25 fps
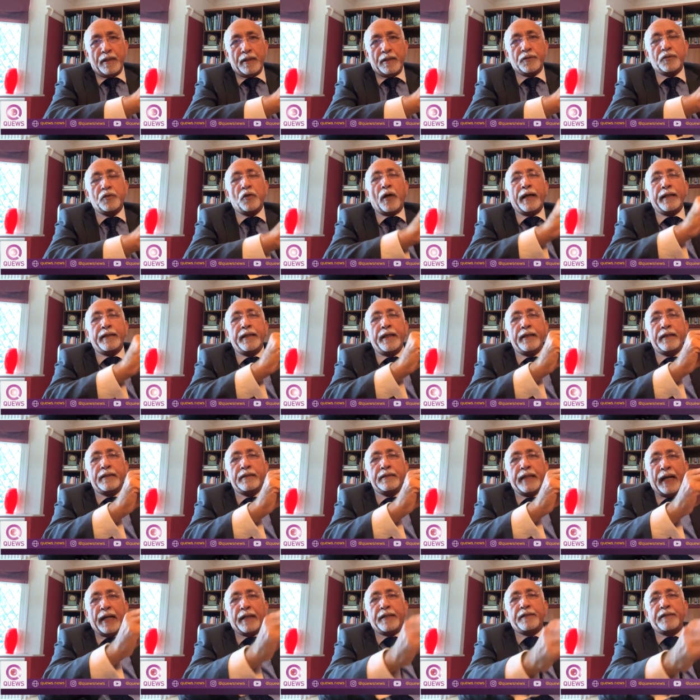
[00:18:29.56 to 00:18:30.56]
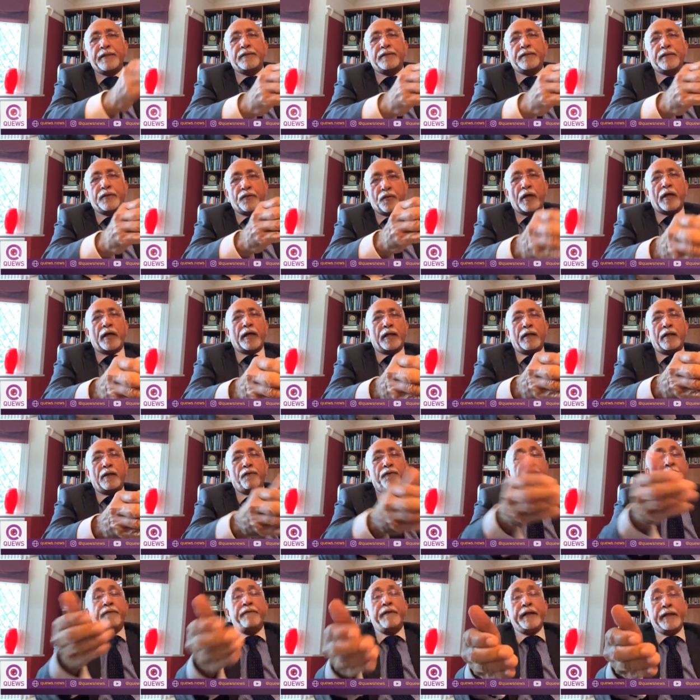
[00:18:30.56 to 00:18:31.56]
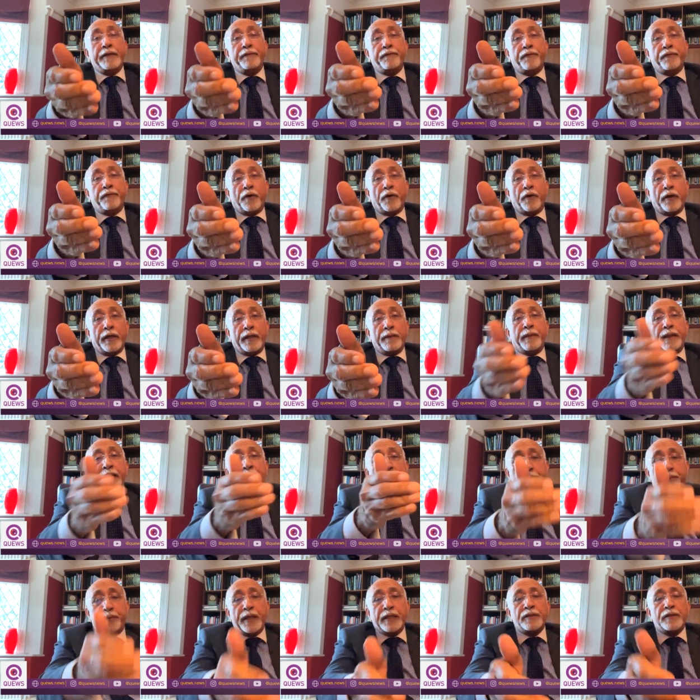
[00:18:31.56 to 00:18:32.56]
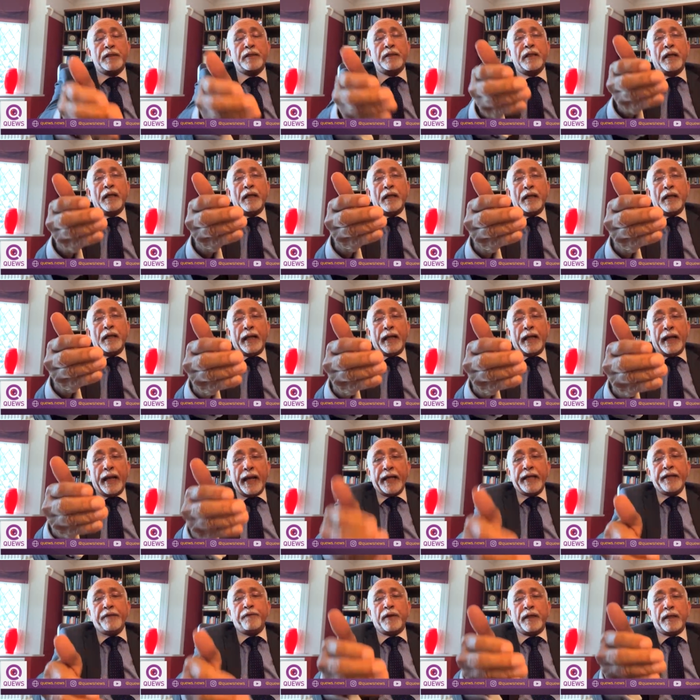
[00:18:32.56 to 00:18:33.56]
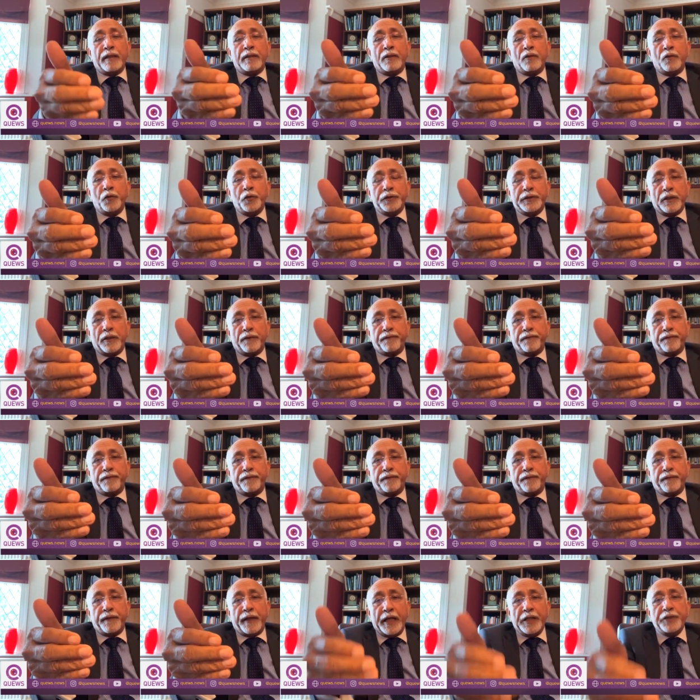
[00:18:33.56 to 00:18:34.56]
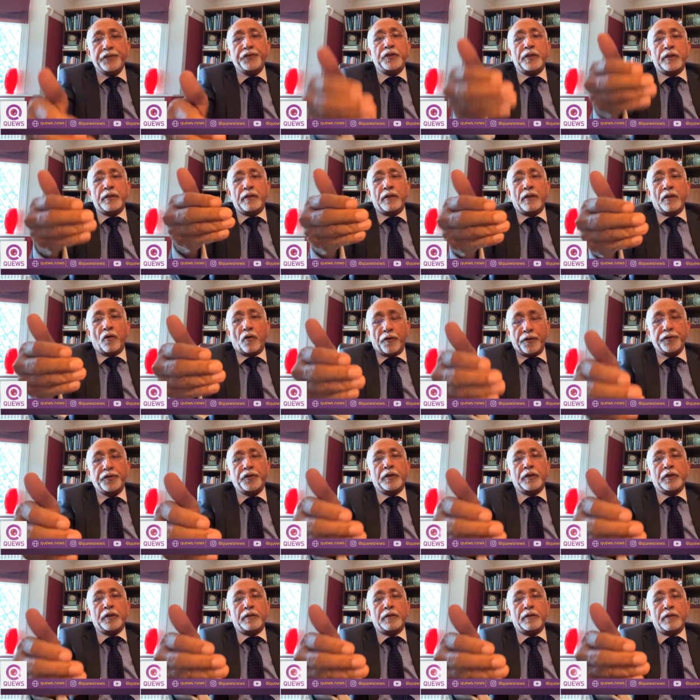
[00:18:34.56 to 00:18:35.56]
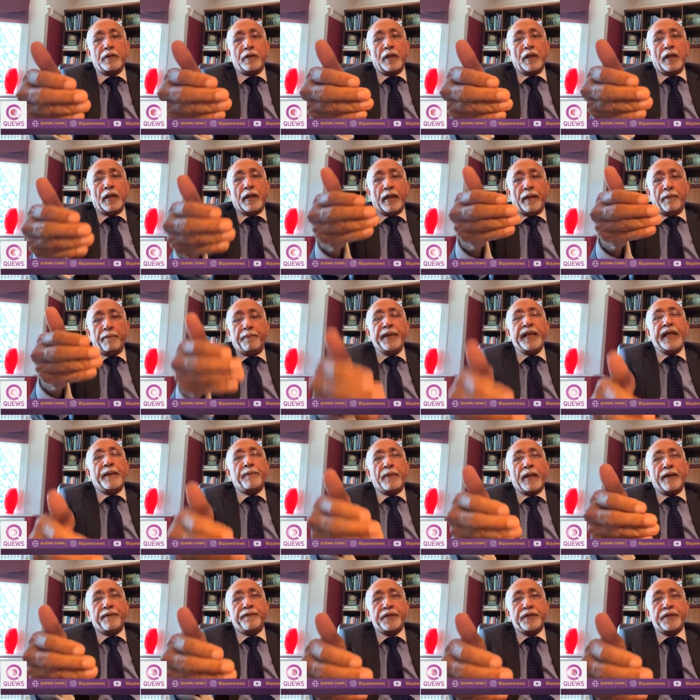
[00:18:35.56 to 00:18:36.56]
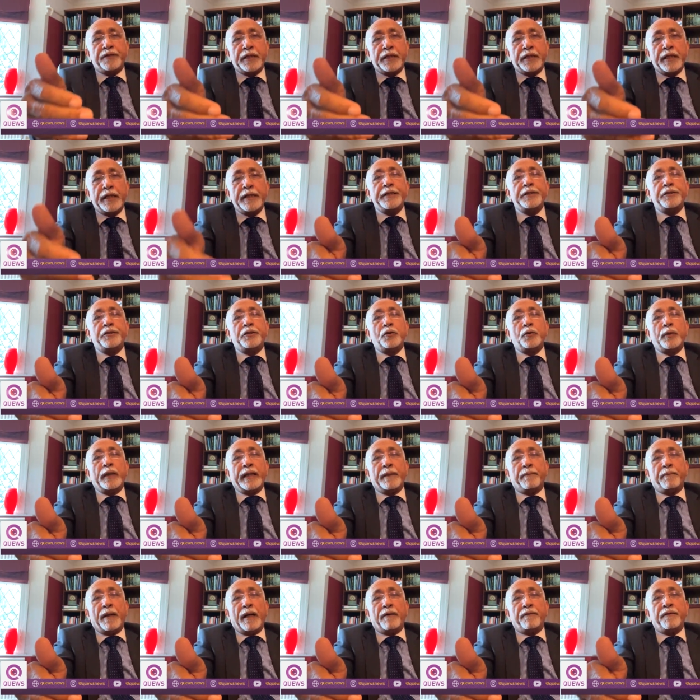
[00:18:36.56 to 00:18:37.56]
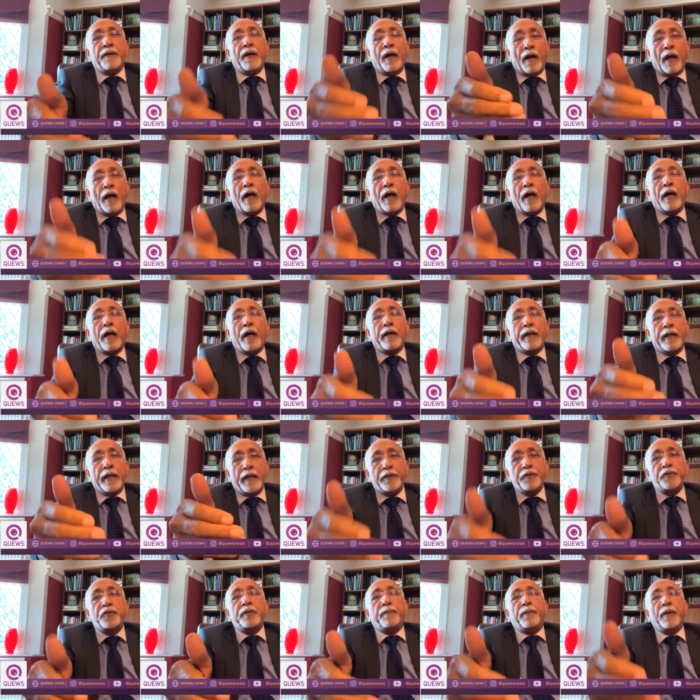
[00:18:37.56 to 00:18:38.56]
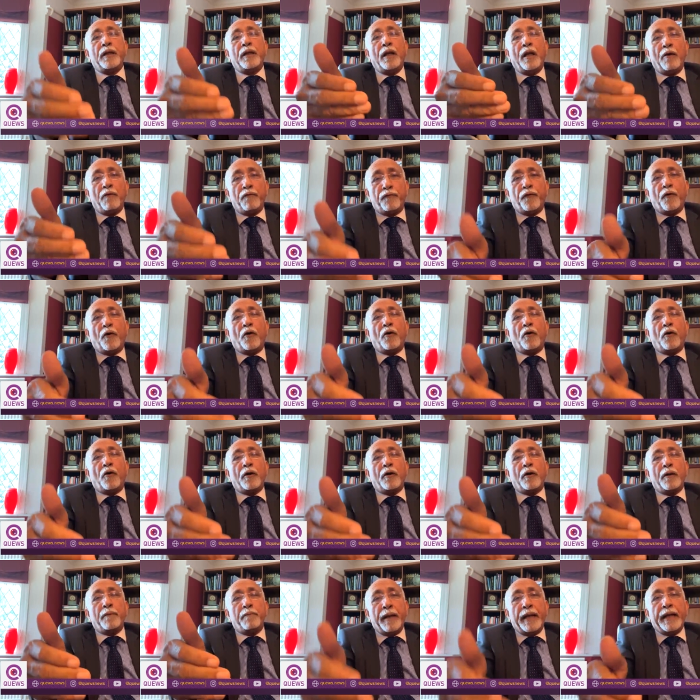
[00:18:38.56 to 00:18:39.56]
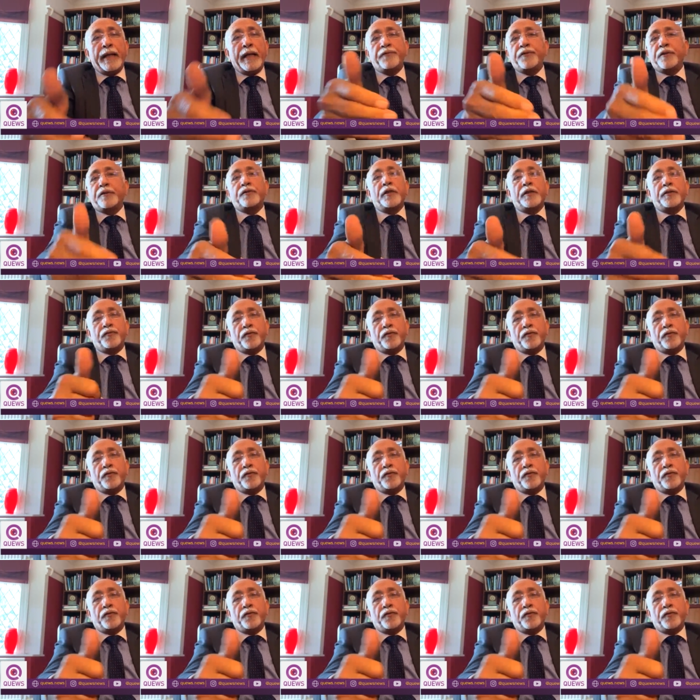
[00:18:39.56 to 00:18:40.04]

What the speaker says: So I think that trial, we are waiting for it. But at present, anyone who is of Asian origin, BMI of 32 and above, are eligible for bariatric